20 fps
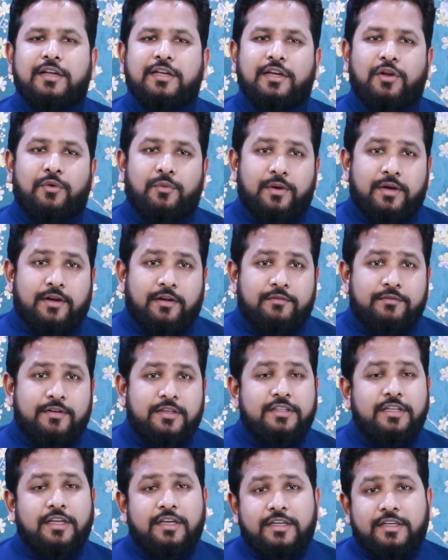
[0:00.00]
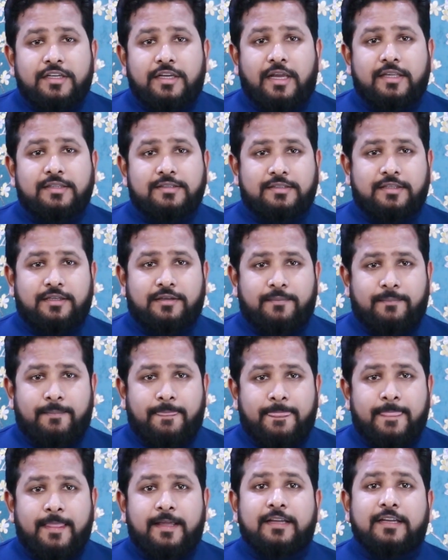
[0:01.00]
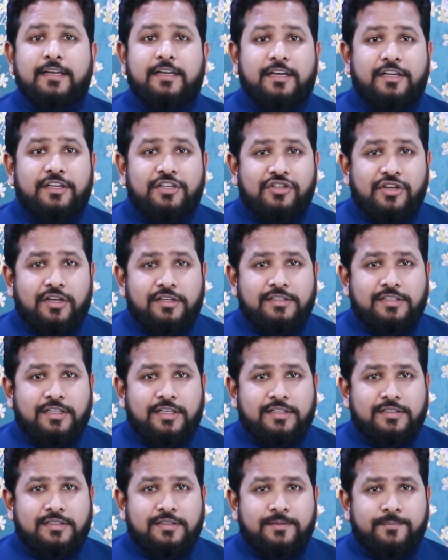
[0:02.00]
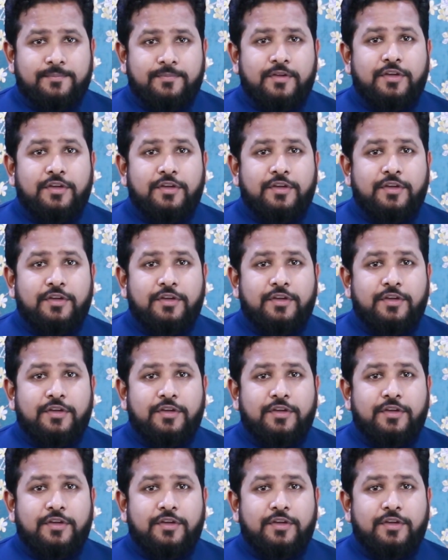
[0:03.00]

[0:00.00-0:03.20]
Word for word: Now we come with Cancer. Ganesha says,